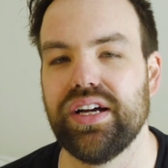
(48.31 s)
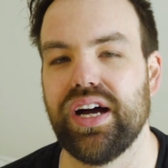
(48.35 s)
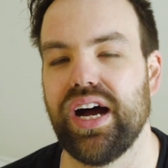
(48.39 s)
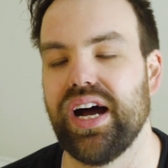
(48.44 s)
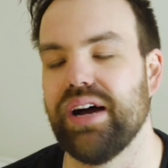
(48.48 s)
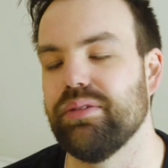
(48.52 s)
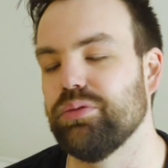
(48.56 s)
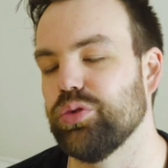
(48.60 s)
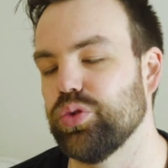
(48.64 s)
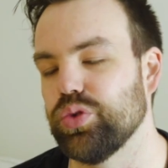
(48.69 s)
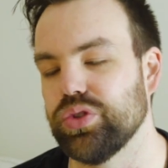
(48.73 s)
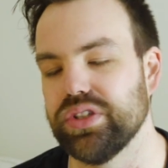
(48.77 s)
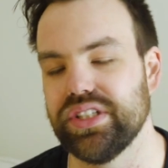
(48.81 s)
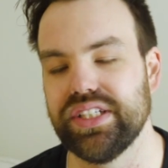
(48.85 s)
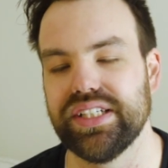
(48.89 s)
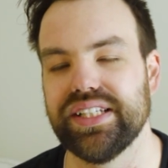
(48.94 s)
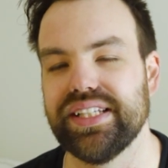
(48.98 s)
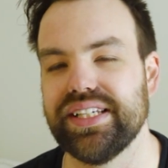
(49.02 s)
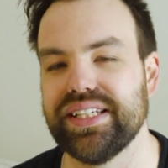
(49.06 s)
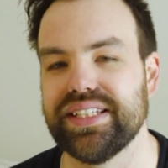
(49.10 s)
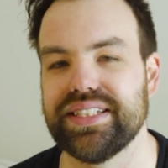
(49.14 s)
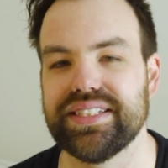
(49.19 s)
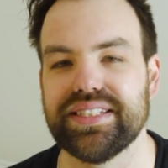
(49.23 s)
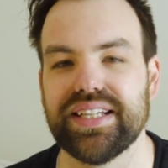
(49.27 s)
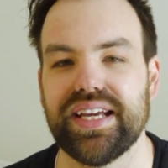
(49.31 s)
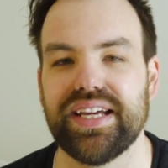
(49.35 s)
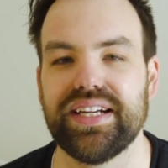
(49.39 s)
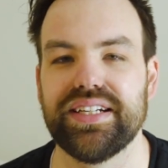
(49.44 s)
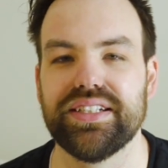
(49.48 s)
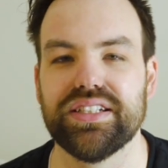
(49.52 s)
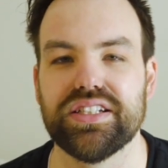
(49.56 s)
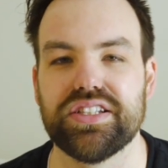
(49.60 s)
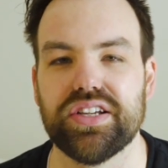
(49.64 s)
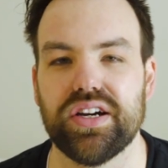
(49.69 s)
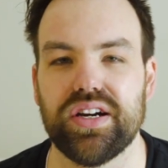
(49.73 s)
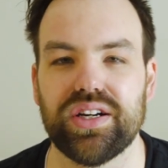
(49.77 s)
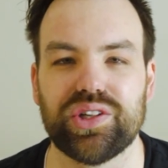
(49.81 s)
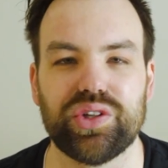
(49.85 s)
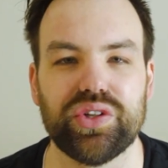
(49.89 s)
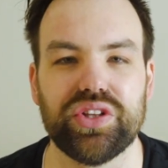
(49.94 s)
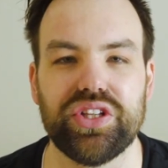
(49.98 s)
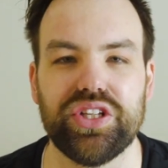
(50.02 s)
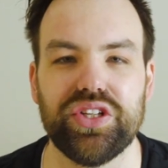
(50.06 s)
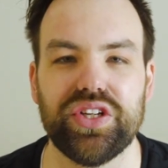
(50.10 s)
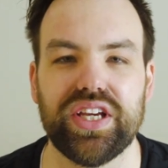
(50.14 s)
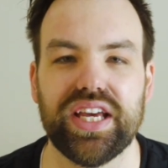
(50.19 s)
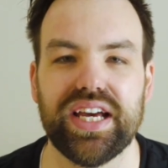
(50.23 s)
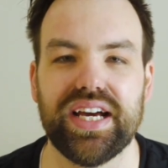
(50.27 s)
I'm really excited to talk with
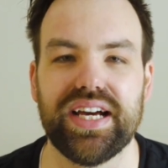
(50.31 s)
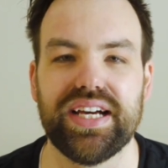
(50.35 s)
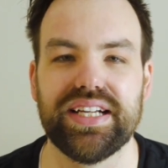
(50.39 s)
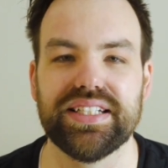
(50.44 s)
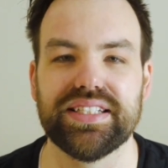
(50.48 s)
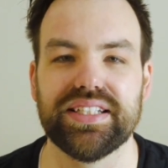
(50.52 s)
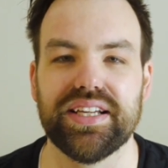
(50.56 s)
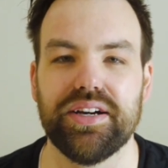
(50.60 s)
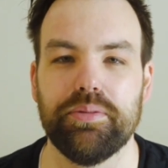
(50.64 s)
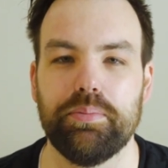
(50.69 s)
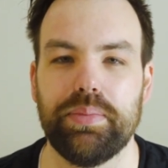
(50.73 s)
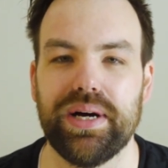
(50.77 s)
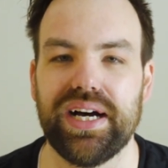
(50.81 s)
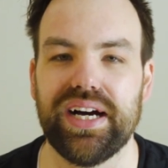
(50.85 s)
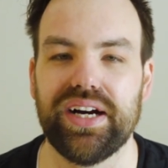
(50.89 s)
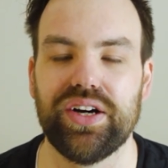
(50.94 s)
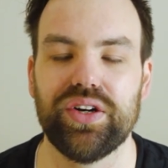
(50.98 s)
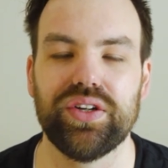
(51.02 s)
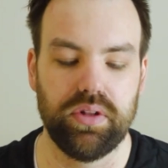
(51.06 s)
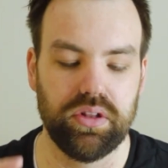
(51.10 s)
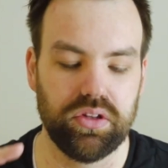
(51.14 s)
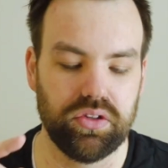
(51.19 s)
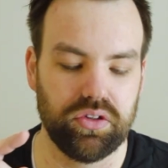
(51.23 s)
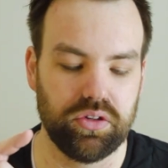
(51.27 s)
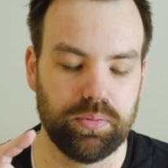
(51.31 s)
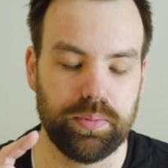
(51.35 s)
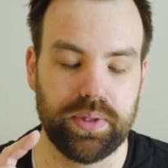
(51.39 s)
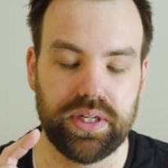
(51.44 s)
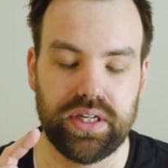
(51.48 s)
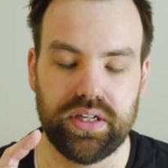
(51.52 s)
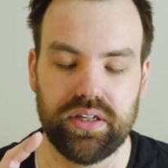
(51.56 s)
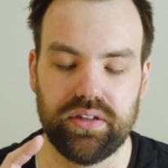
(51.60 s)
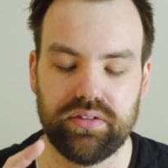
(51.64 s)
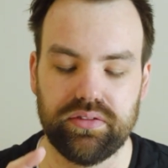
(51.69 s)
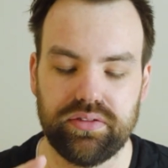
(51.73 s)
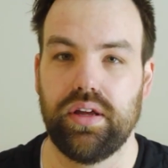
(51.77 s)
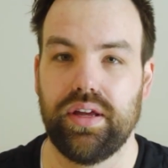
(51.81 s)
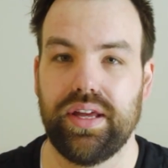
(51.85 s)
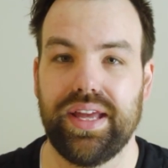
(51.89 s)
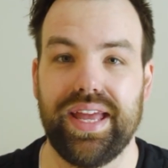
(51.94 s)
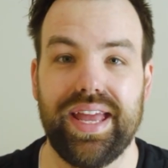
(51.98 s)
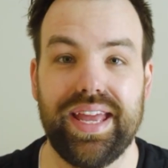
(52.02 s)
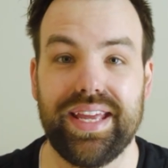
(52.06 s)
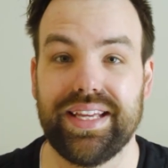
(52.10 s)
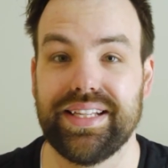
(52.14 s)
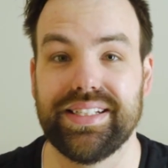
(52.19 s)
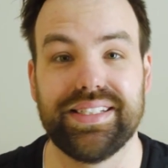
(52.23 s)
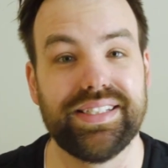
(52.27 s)
you guys about a little bit of
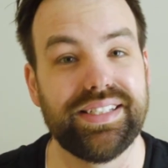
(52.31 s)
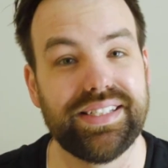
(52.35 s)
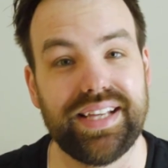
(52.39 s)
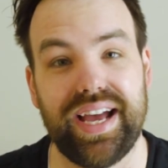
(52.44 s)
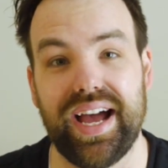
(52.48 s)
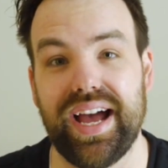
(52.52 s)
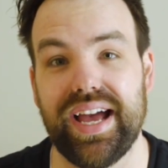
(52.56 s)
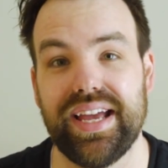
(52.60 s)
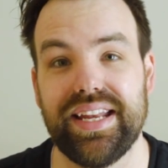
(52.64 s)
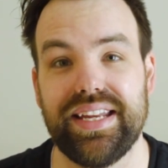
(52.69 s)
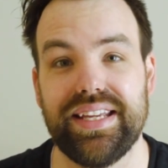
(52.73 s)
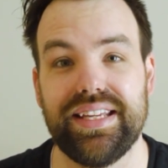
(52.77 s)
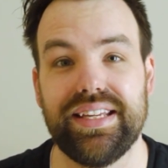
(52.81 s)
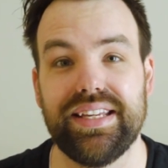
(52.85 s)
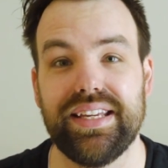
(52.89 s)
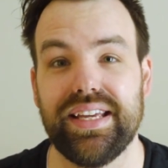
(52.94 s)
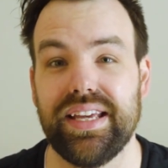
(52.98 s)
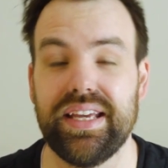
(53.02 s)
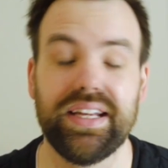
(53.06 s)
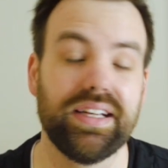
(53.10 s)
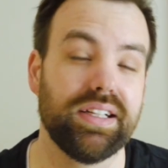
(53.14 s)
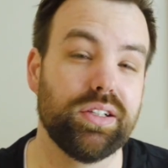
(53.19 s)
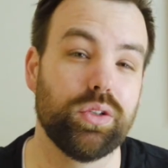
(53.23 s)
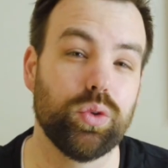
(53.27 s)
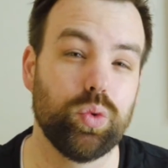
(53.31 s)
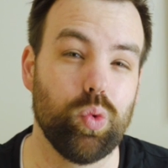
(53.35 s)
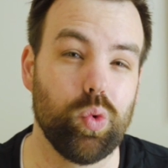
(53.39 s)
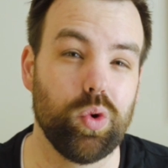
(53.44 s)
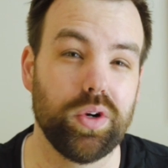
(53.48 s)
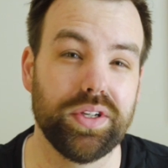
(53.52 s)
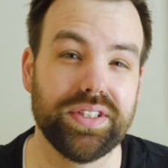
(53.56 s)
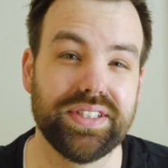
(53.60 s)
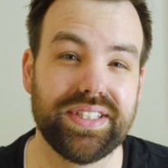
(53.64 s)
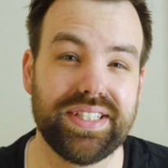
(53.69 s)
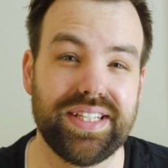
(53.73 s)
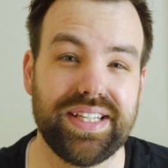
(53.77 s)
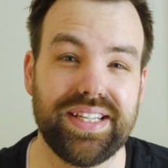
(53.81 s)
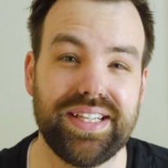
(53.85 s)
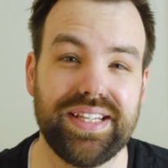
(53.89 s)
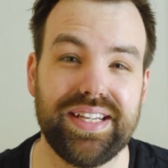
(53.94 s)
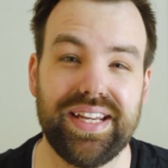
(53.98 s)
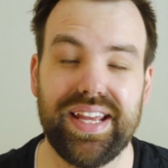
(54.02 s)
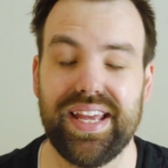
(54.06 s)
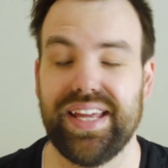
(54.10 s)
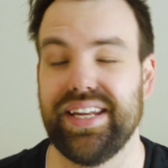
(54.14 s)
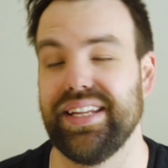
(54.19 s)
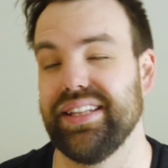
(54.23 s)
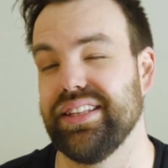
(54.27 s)
anxiety in
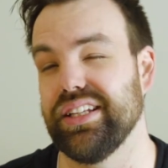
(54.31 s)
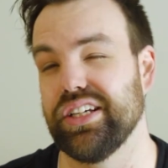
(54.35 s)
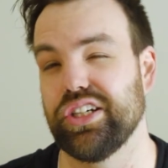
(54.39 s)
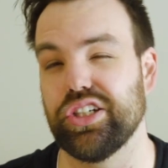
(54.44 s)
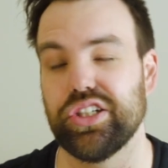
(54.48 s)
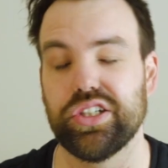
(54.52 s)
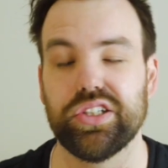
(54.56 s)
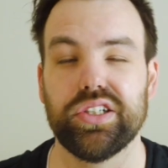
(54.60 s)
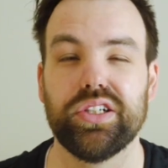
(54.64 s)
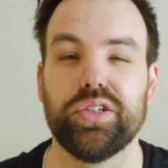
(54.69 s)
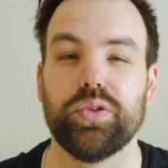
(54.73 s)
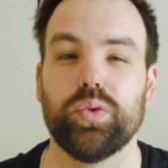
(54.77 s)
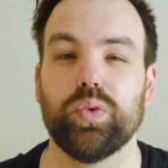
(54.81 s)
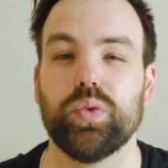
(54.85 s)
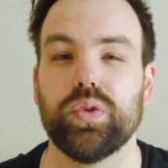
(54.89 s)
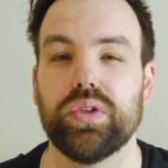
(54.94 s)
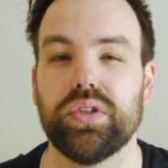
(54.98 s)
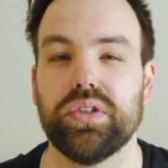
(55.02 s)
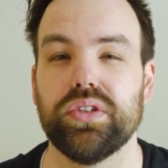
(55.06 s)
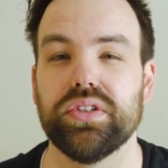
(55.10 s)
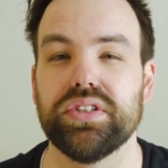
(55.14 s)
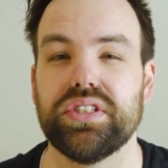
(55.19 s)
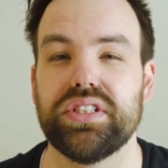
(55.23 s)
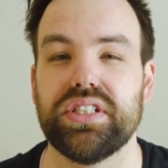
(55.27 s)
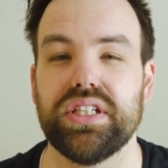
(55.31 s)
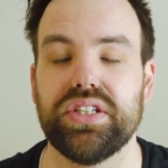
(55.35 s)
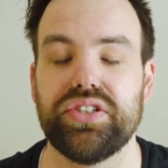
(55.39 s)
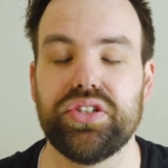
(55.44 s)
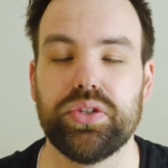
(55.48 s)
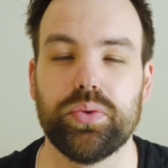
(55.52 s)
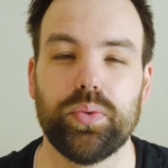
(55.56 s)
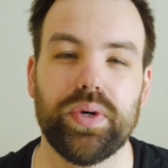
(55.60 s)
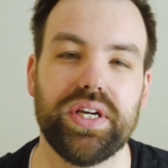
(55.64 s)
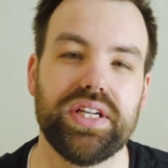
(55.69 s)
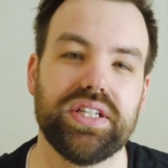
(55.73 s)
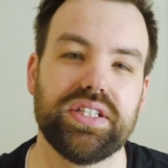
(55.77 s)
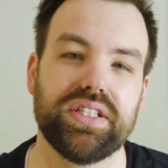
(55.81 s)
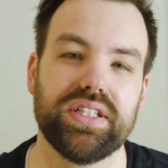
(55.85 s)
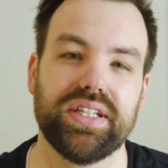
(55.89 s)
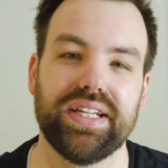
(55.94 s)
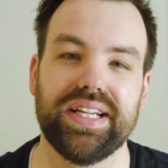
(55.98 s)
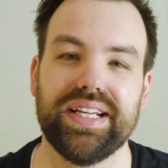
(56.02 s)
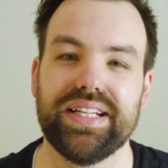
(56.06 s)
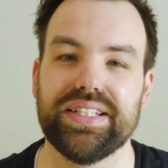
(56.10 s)
quarantine and in the current world situation,